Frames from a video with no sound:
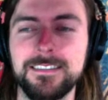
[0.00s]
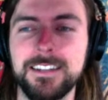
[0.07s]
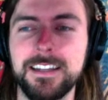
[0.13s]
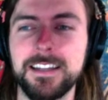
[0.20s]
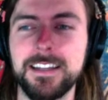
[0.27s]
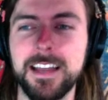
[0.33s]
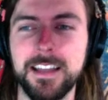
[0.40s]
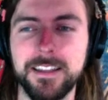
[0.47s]

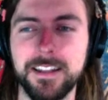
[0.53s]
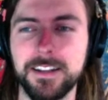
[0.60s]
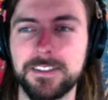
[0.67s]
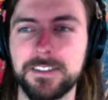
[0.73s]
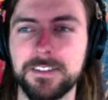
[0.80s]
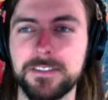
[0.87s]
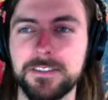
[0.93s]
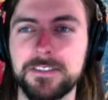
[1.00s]
Yeah, and then I
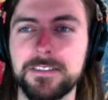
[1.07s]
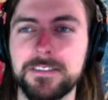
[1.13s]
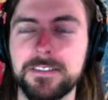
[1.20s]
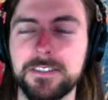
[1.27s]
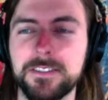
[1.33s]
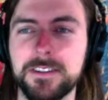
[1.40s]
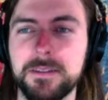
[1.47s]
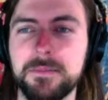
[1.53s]
just
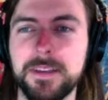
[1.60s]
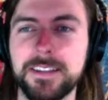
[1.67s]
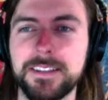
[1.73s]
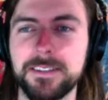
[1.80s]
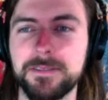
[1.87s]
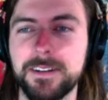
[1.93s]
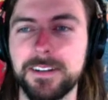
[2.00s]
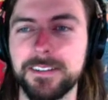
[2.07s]
start
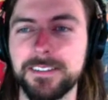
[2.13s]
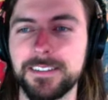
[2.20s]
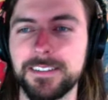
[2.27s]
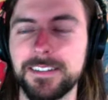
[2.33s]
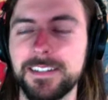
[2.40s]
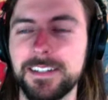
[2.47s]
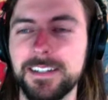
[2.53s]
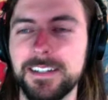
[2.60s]
messing around
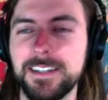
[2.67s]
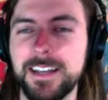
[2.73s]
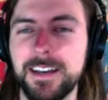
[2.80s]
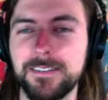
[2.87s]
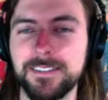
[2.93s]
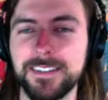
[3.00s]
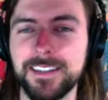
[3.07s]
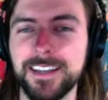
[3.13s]

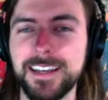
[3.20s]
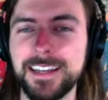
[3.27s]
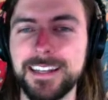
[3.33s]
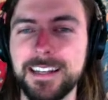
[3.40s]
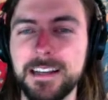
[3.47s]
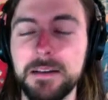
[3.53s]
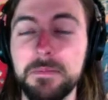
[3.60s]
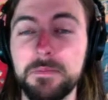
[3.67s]
after that.
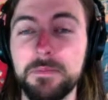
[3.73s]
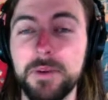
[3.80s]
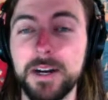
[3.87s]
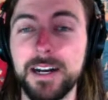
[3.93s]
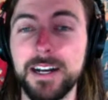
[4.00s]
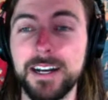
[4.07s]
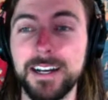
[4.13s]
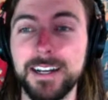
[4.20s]

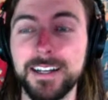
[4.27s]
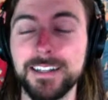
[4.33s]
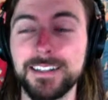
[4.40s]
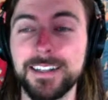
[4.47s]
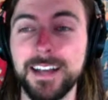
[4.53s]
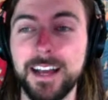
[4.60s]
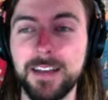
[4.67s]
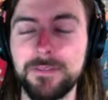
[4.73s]
But
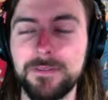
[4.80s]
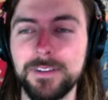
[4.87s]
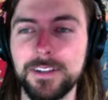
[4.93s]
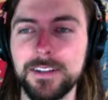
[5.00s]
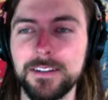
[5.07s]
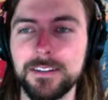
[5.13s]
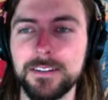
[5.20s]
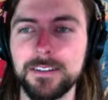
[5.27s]
I
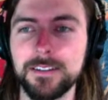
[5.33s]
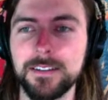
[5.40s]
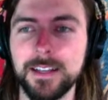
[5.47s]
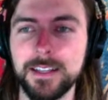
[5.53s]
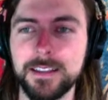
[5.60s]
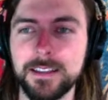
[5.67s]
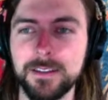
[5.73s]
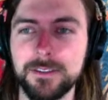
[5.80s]
figure
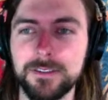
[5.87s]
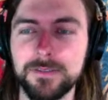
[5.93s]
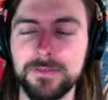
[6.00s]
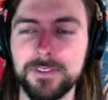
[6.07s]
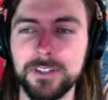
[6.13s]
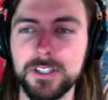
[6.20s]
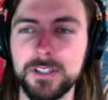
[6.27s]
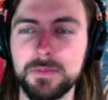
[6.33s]
like this
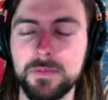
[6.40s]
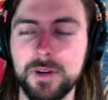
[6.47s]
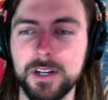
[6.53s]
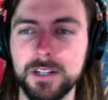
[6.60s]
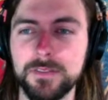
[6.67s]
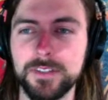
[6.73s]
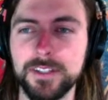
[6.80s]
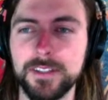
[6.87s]
first
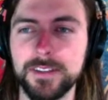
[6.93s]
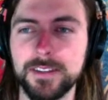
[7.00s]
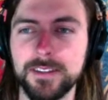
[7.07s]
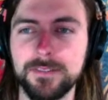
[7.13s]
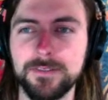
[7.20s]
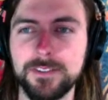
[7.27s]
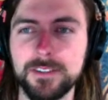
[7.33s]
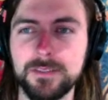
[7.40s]
part of it,
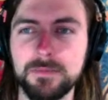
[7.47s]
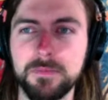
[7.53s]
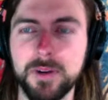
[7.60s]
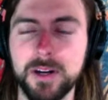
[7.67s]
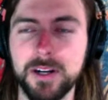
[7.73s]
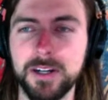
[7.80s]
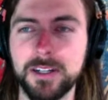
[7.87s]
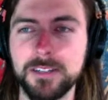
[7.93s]
the first
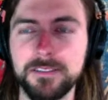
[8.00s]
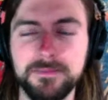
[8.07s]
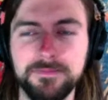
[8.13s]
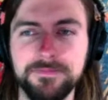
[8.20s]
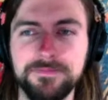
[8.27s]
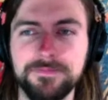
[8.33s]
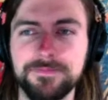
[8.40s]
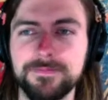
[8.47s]
bar,
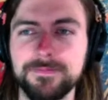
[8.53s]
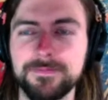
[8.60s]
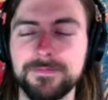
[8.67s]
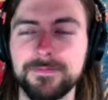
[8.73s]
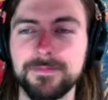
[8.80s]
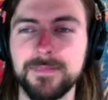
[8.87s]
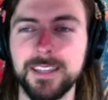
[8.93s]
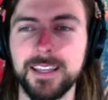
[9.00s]

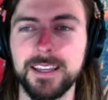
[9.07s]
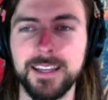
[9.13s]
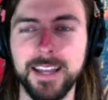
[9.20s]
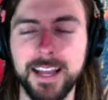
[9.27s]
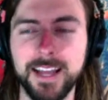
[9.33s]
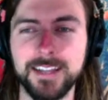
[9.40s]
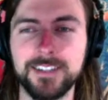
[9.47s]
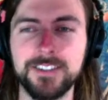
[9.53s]

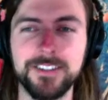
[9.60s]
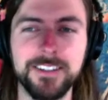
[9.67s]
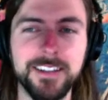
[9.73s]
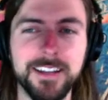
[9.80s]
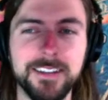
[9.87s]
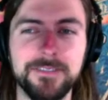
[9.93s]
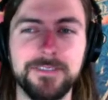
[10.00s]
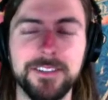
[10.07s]
actually
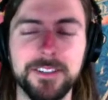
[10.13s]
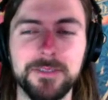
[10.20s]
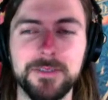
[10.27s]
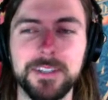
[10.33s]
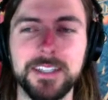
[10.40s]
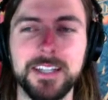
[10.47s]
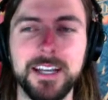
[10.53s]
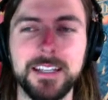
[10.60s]
like feels
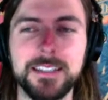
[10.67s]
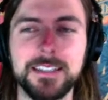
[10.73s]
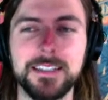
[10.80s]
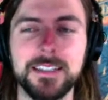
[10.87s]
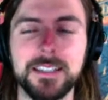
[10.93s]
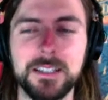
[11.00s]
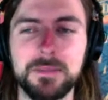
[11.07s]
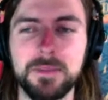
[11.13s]
really nice,
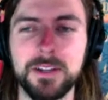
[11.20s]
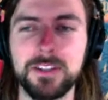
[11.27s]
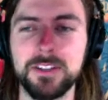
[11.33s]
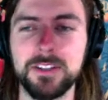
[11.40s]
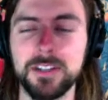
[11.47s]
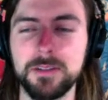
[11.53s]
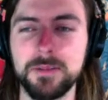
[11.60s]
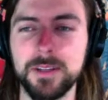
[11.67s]

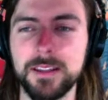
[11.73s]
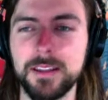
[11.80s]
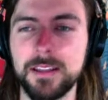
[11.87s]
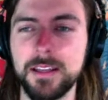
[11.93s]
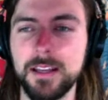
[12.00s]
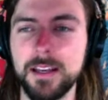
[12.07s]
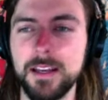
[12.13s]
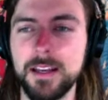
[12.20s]
especially with
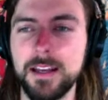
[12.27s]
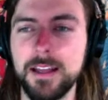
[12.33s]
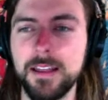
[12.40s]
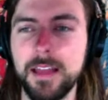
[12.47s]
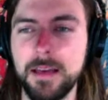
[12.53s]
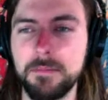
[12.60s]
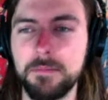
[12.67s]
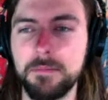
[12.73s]

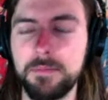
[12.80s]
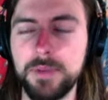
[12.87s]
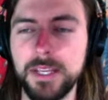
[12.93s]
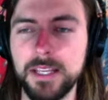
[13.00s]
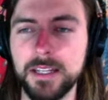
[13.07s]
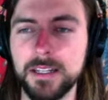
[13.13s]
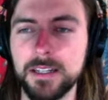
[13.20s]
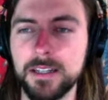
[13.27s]
that
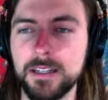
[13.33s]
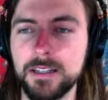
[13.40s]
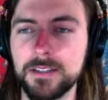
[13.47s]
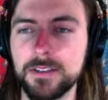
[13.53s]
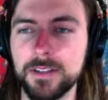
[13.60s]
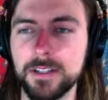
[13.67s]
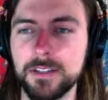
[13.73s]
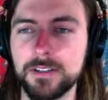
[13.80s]
beat.
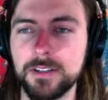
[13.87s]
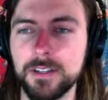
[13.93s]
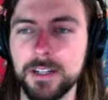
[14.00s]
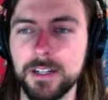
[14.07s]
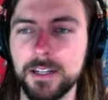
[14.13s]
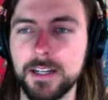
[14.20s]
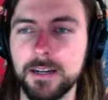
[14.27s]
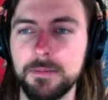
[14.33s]
So I'm gonna turn
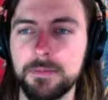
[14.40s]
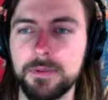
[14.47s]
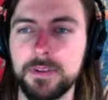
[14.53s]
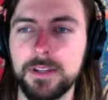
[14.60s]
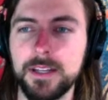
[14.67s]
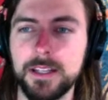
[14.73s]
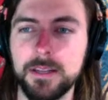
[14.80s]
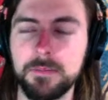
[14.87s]
it up
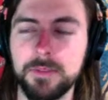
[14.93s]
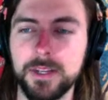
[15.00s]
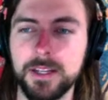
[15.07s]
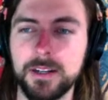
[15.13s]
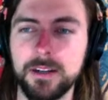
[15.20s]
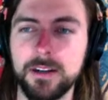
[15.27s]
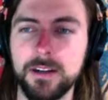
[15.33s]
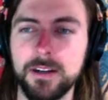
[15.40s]
and then play
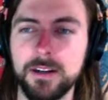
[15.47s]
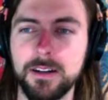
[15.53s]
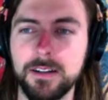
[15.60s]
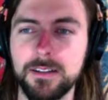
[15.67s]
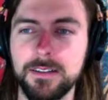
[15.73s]
it all.